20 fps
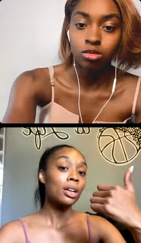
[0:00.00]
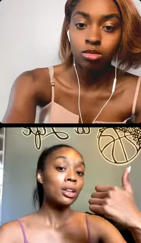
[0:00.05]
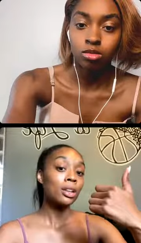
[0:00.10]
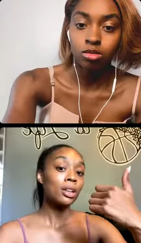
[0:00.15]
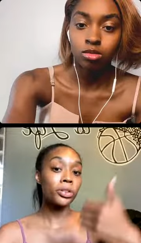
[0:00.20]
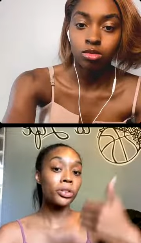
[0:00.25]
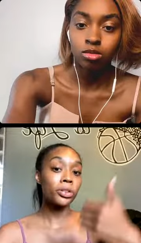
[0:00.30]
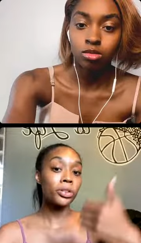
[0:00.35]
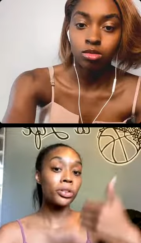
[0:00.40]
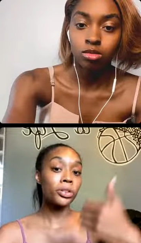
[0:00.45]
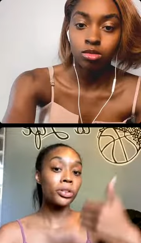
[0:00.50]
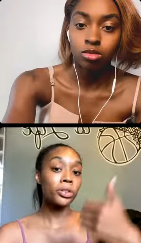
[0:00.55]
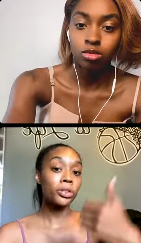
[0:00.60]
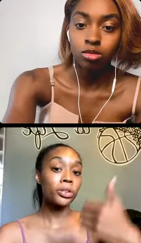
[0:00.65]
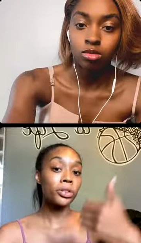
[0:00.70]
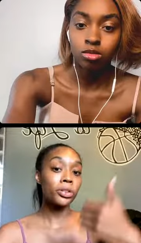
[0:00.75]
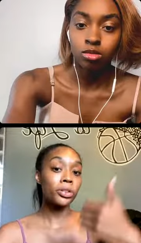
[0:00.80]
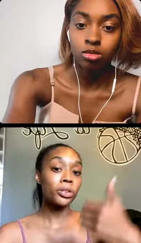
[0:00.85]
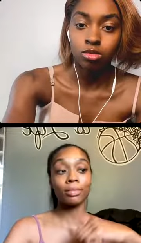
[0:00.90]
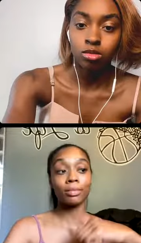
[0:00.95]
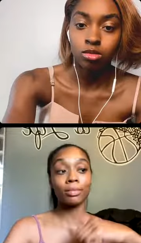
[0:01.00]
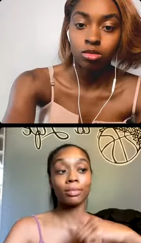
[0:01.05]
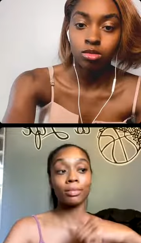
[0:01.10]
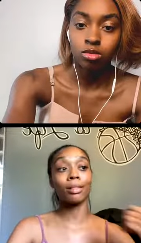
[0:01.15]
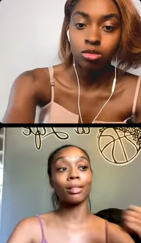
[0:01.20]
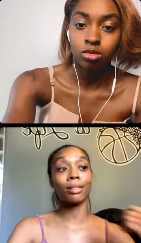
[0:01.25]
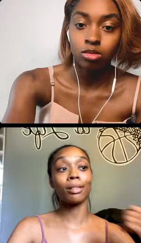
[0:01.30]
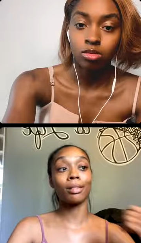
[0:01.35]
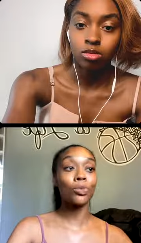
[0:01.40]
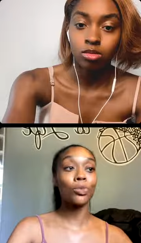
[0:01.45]
Speaker 1: creating, I don't
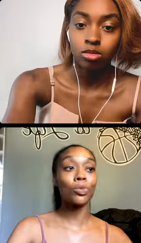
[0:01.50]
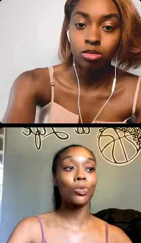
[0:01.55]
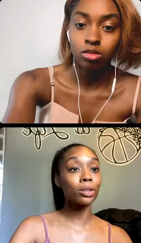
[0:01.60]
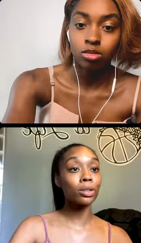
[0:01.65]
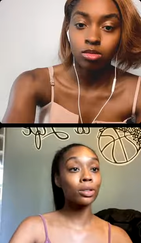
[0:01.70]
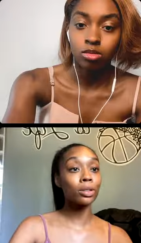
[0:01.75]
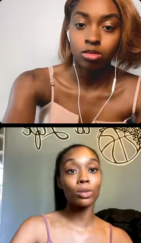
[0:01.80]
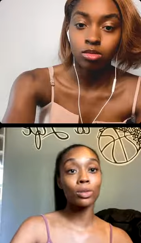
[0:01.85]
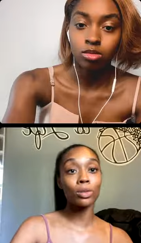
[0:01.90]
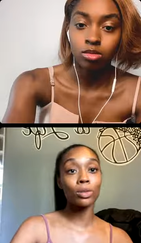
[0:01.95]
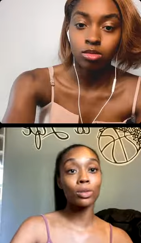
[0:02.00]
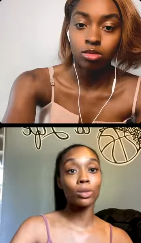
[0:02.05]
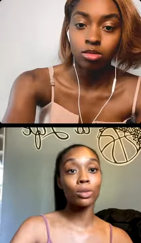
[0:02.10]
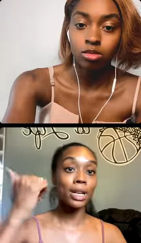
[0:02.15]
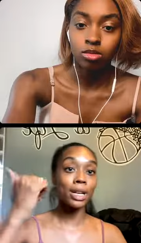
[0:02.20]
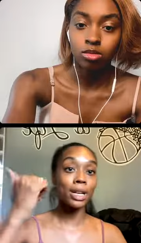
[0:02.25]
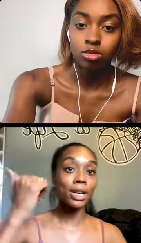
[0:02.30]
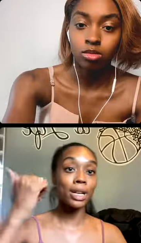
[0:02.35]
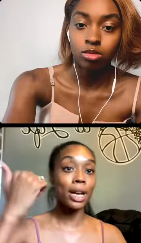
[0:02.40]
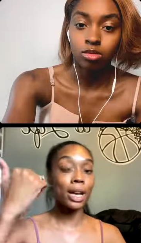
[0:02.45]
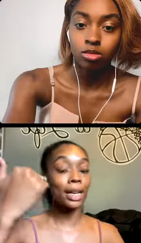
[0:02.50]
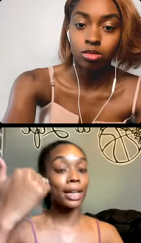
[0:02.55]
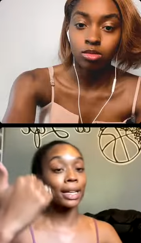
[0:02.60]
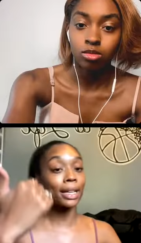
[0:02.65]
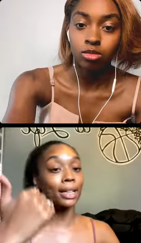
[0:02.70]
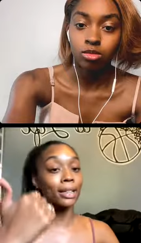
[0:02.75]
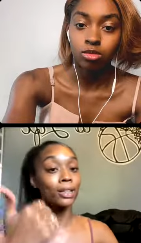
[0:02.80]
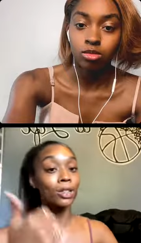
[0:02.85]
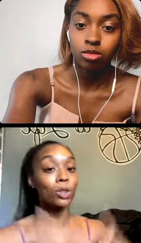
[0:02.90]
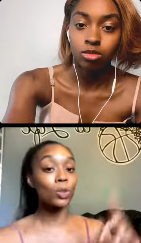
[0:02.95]
know, reels, or creating
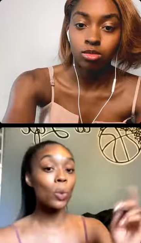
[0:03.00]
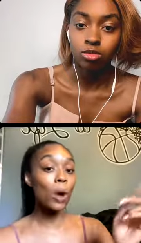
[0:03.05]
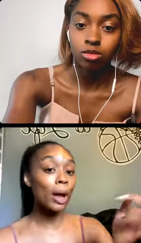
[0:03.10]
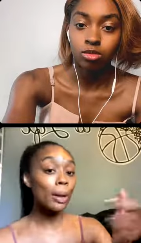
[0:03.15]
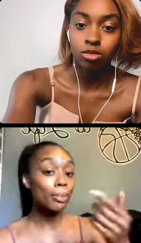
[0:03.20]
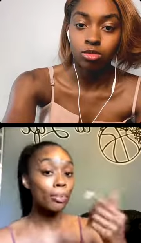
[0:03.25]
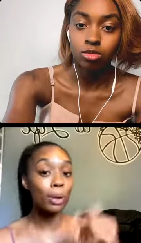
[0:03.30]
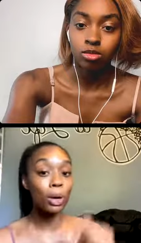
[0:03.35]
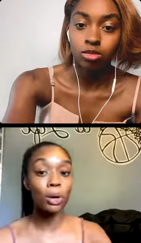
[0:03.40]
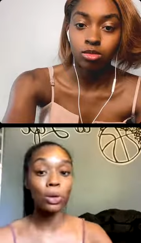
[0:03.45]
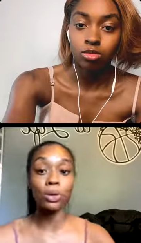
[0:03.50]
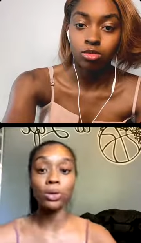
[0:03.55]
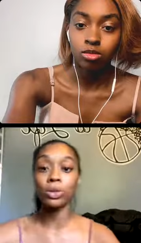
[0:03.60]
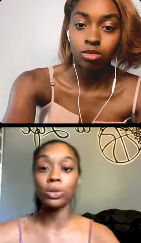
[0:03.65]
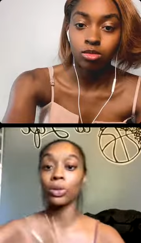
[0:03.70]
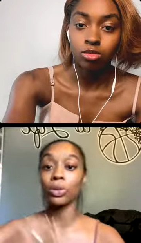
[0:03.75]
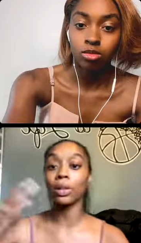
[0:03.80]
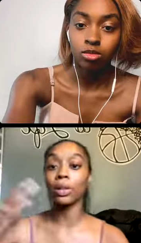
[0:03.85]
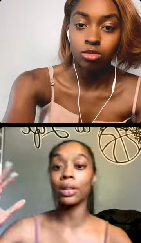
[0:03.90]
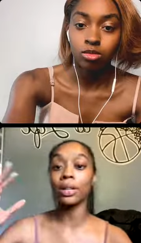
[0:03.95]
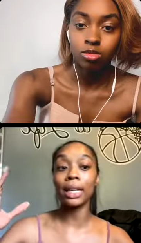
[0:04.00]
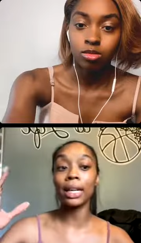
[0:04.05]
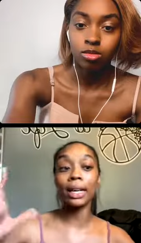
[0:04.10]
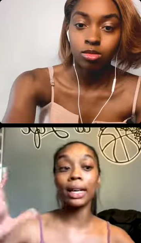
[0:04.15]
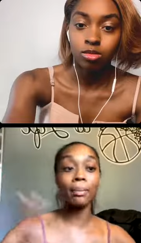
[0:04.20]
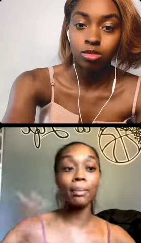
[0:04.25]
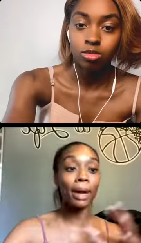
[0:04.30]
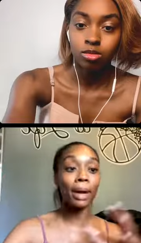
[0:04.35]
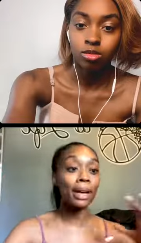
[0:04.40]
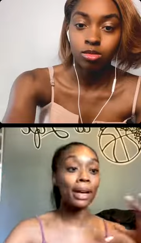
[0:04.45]
swipe posts, or getting
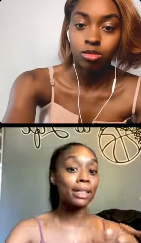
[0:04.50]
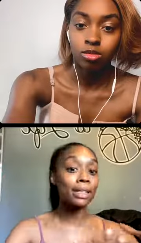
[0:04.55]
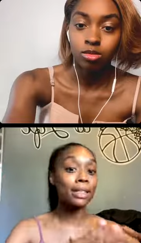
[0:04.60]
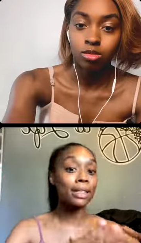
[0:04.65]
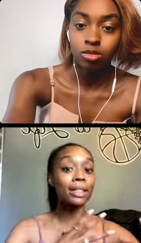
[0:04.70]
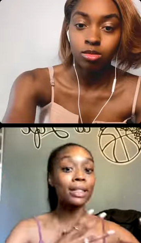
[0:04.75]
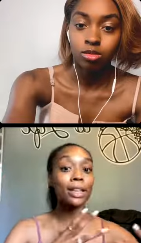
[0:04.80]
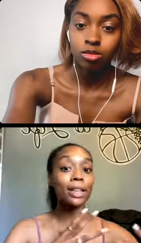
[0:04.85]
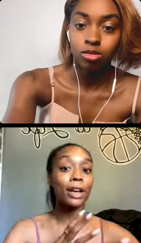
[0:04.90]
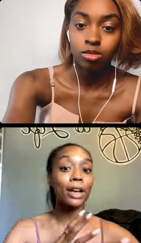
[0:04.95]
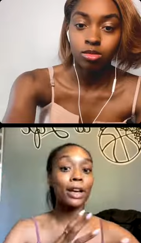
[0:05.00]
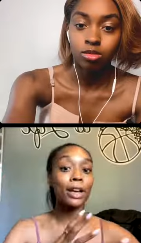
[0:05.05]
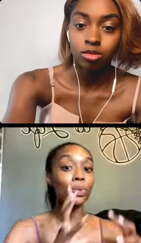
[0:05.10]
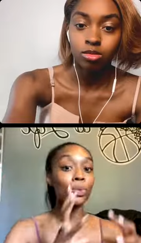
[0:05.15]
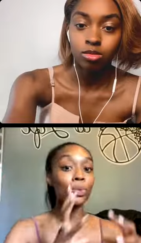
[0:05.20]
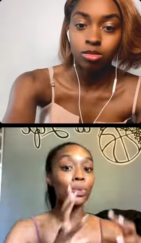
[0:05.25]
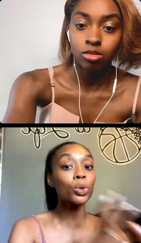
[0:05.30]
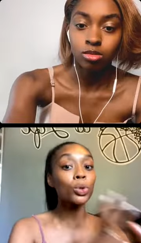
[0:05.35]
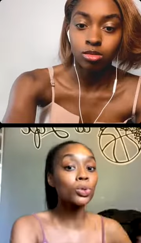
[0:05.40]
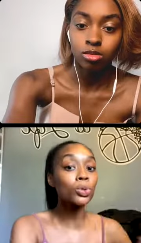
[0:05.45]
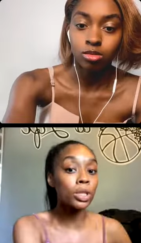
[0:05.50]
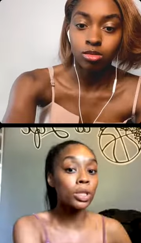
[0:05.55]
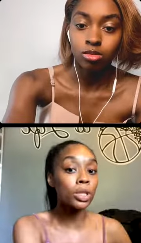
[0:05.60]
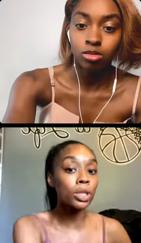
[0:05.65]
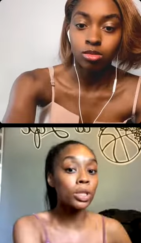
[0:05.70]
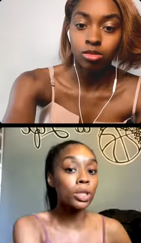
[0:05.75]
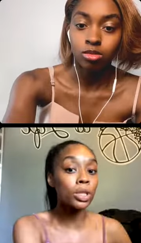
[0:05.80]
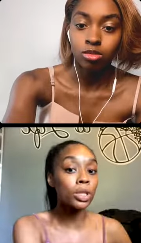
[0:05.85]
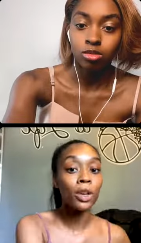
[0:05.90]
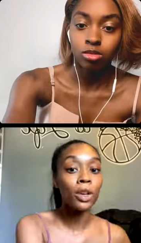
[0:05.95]
back to like the roots of
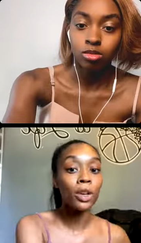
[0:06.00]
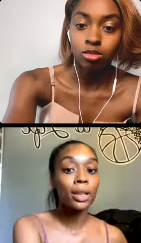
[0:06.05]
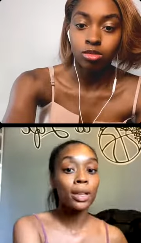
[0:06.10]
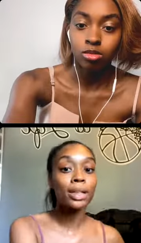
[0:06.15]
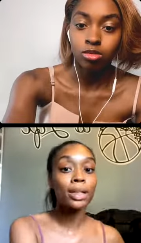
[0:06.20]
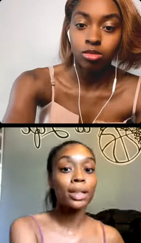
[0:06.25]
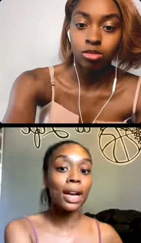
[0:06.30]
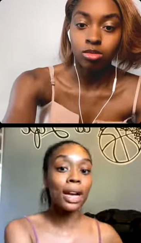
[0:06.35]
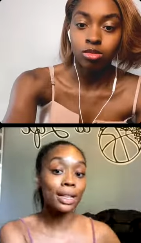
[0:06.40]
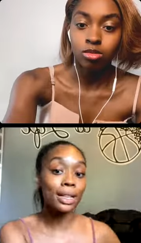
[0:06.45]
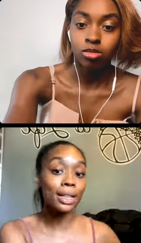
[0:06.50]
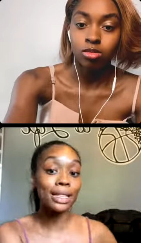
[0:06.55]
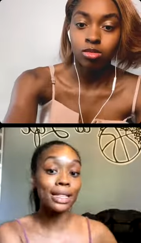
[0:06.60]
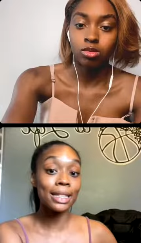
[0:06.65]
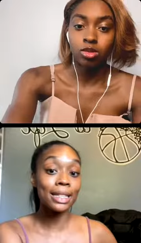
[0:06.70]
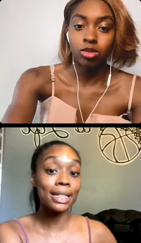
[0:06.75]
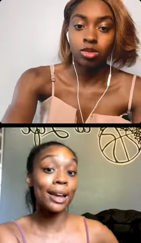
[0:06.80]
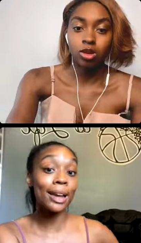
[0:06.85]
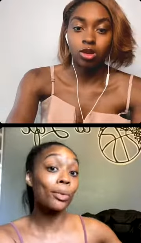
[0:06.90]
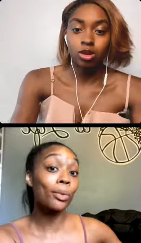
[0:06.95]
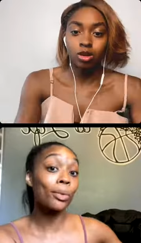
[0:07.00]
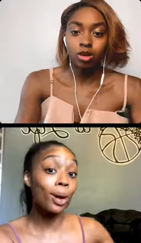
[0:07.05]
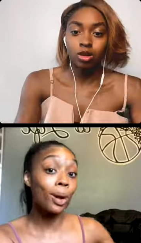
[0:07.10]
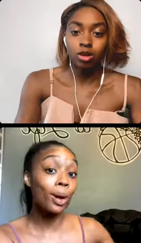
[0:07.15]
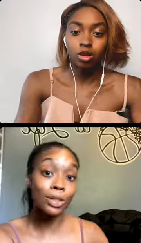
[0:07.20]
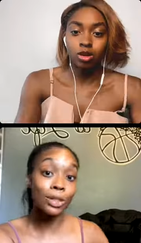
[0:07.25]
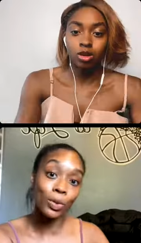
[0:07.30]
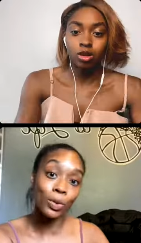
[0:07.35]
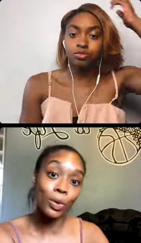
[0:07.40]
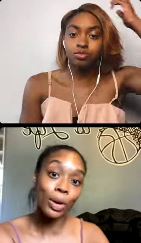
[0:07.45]
the content that was
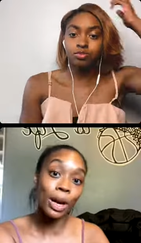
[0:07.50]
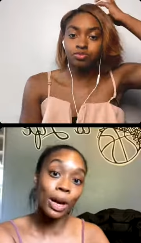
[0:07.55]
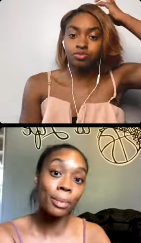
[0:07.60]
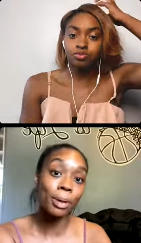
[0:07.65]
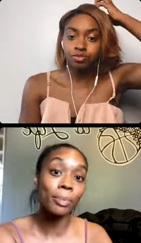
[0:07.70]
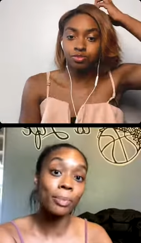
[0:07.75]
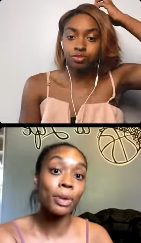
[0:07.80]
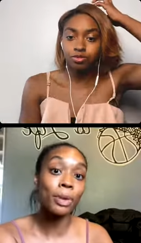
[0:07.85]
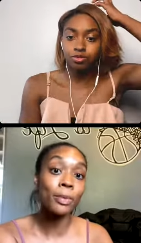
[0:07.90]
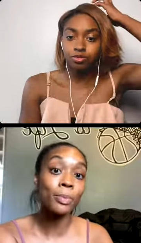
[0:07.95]
grabbing people.